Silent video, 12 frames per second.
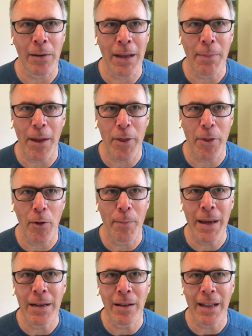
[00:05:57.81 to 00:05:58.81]
or in my
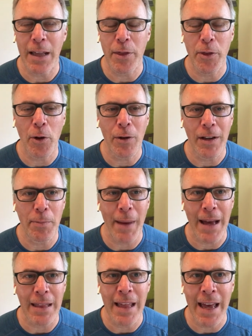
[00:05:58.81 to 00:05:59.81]
mid to late 30s
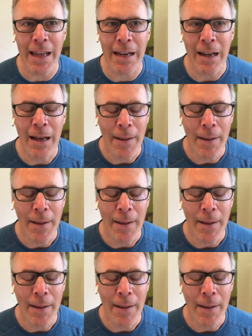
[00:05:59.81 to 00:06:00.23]
back then.